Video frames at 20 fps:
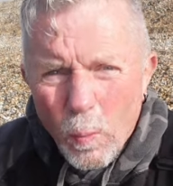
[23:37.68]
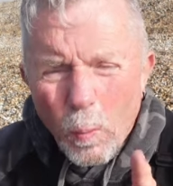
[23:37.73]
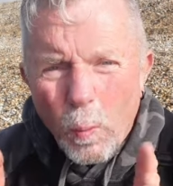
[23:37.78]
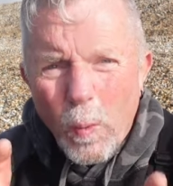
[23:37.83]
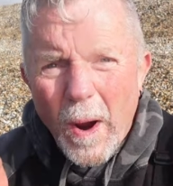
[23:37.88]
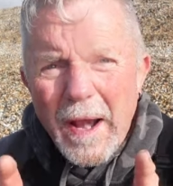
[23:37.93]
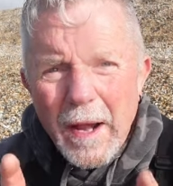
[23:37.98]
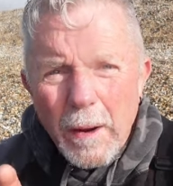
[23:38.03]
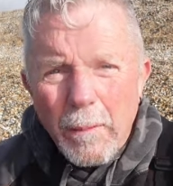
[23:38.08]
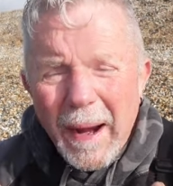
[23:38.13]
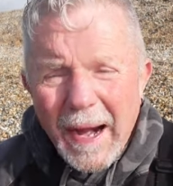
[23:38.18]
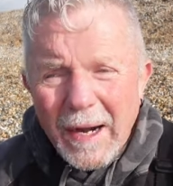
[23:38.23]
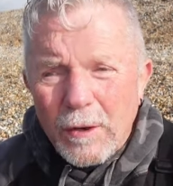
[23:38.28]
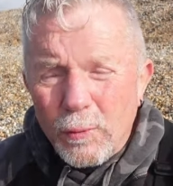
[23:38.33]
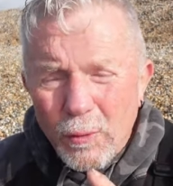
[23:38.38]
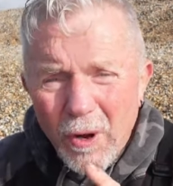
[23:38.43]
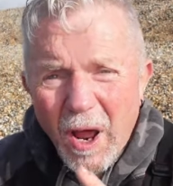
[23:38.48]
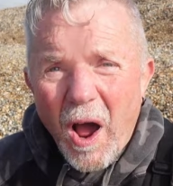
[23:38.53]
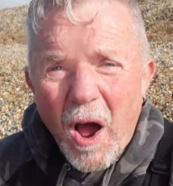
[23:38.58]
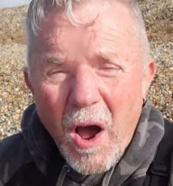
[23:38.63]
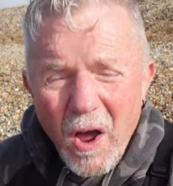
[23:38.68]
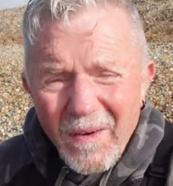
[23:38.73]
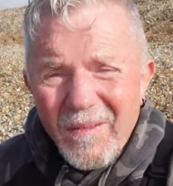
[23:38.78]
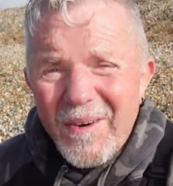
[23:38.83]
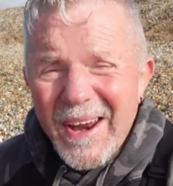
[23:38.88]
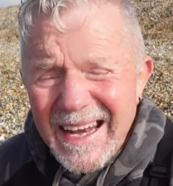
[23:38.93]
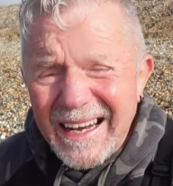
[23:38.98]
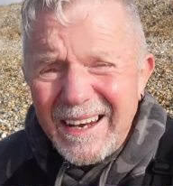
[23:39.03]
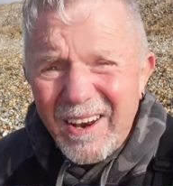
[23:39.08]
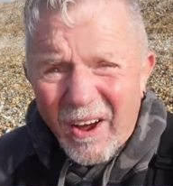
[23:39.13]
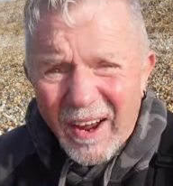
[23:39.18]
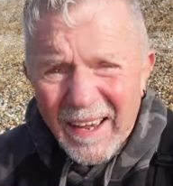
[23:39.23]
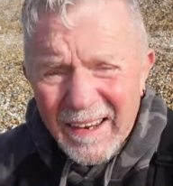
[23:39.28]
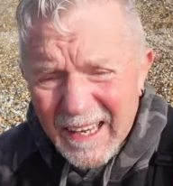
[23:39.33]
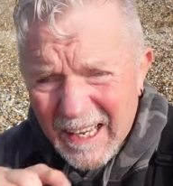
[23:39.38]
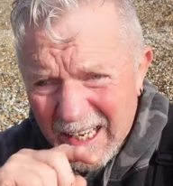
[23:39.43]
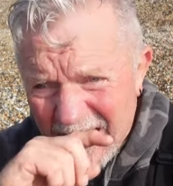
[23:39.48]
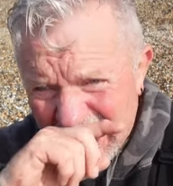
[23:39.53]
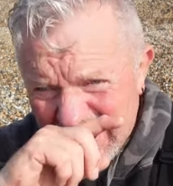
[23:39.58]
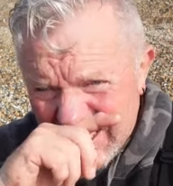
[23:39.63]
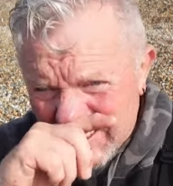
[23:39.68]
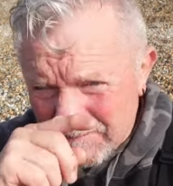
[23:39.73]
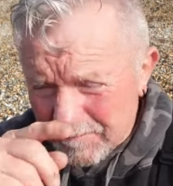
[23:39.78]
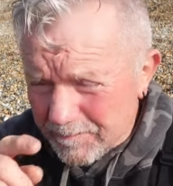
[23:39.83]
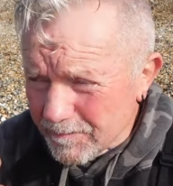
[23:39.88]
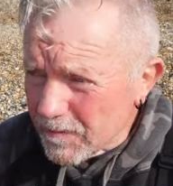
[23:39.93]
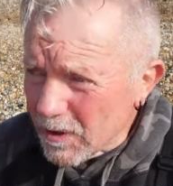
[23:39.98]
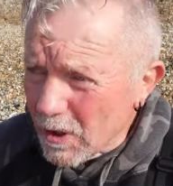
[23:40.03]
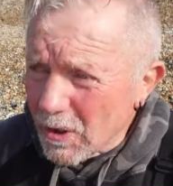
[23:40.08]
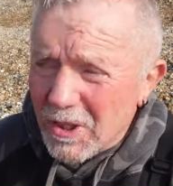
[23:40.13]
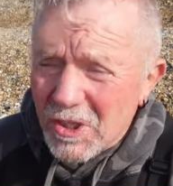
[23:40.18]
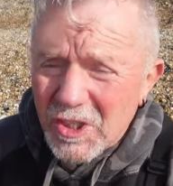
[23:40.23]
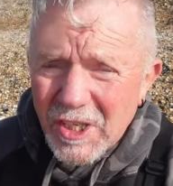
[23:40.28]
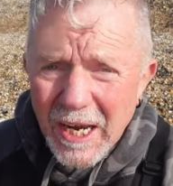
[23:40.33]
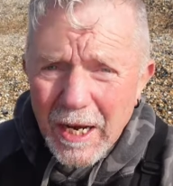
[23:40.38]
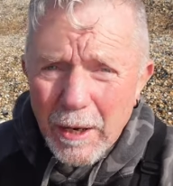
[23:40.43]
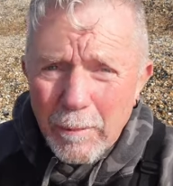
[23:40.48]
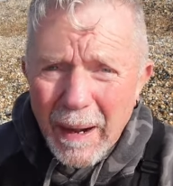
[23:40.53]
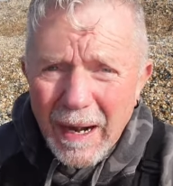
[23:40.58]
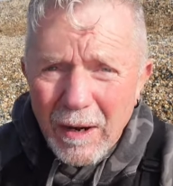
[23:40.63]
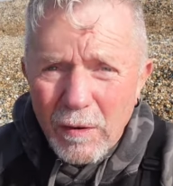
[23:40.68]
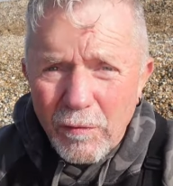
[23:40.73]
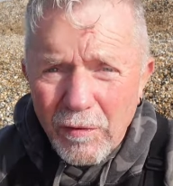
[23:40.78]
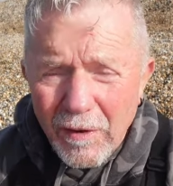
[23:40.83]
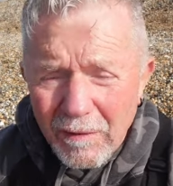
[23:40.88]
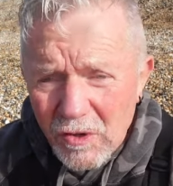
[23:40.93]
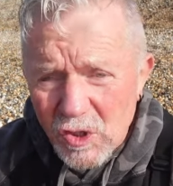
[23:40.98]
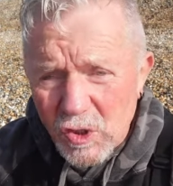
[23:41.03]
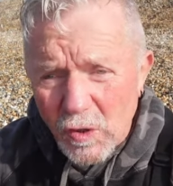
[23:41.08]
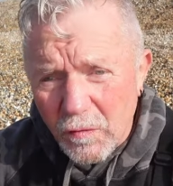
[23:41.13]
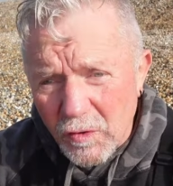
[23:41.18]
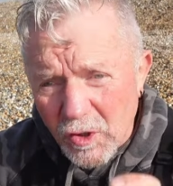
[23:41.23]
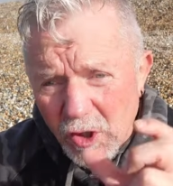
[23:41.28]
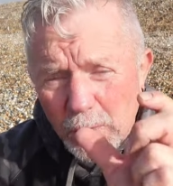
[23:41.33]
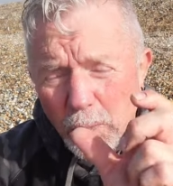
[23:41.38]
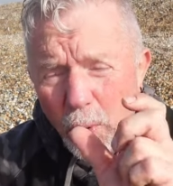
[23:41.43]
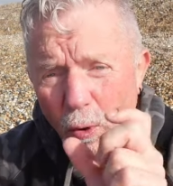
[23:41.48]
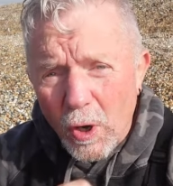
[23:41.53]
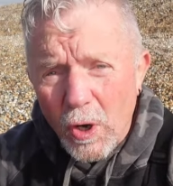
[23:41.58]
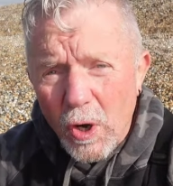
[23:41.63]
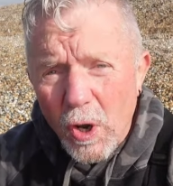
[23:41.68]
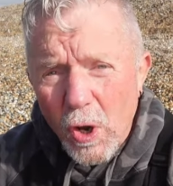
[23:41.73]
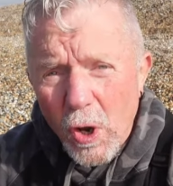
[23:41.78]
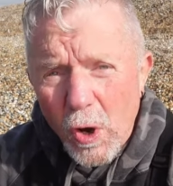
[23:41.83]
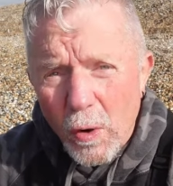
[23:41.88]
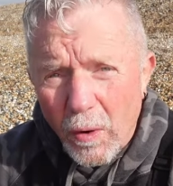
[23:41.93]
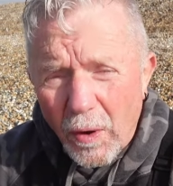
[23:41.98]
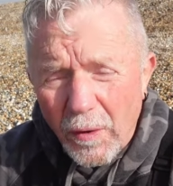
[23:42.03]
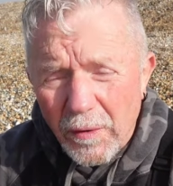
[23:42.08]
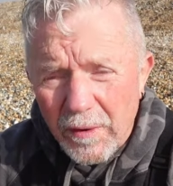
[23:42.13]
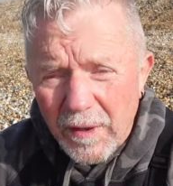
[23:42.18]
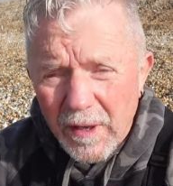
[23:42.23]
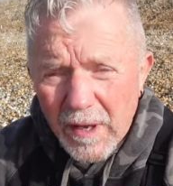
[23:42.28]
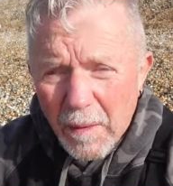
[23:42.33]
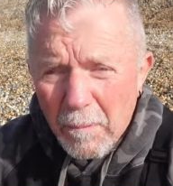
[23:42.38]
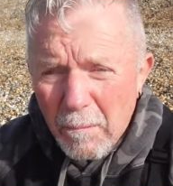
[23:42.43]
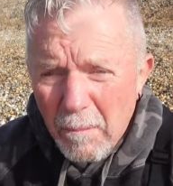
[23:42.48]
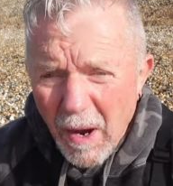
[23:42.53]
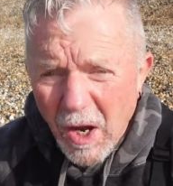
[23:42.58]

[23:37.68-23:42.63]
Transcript: When the mackerel are in like this, you can take the mackerel feathers off and just put a lure on.